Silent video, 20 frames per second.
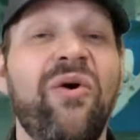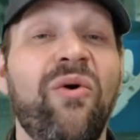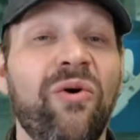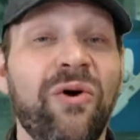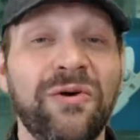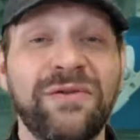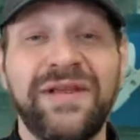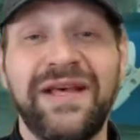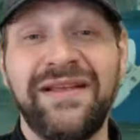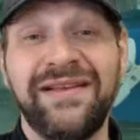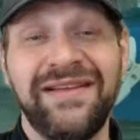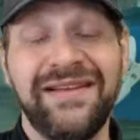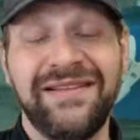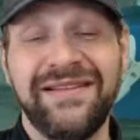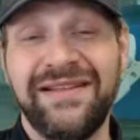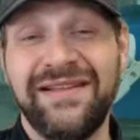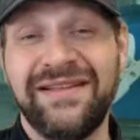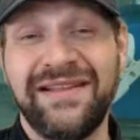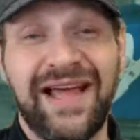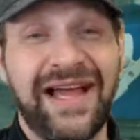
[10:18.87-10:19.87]
or that
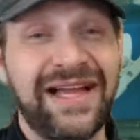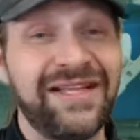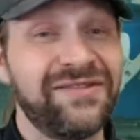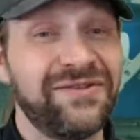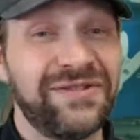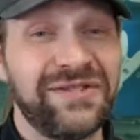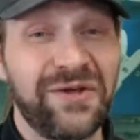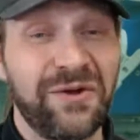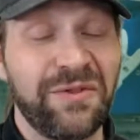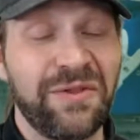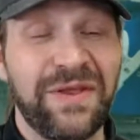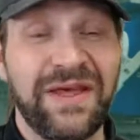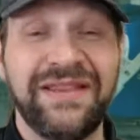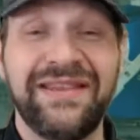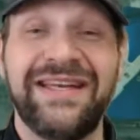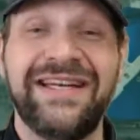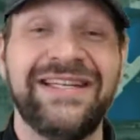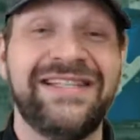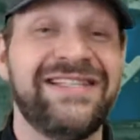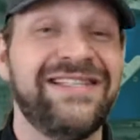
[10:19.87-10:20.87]
the lines are so
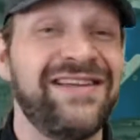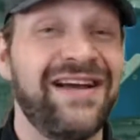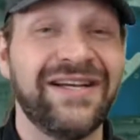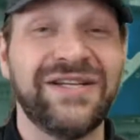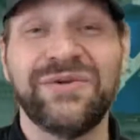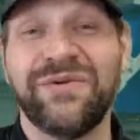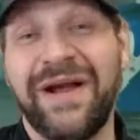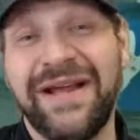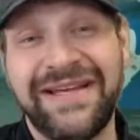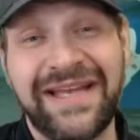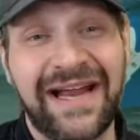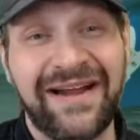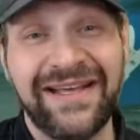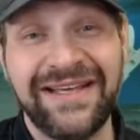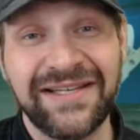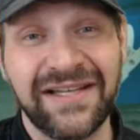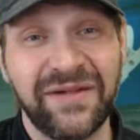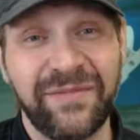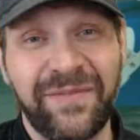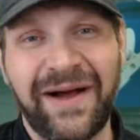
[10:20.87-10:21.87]
thin that it sucks right down
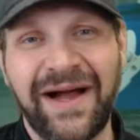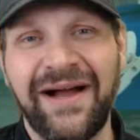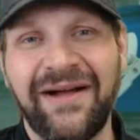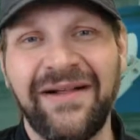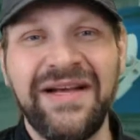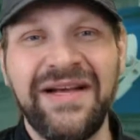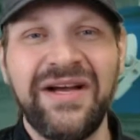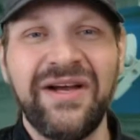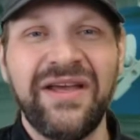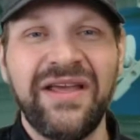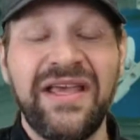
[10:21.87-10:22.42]
into the pile.